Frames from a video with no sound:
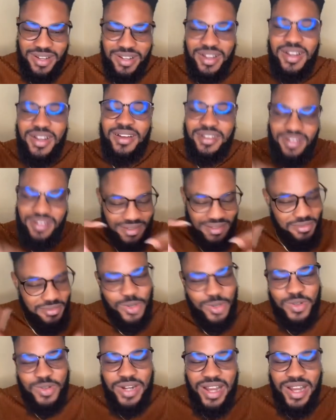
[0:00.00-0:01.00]
day of December.
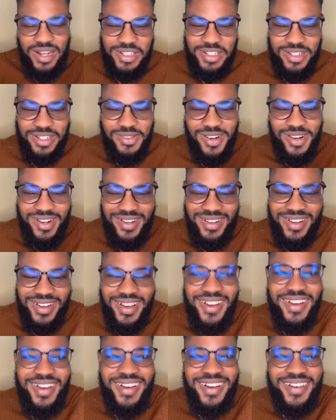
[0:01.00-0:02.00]
Between now and
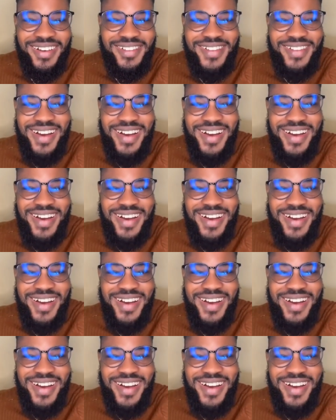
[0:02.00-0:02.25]
January,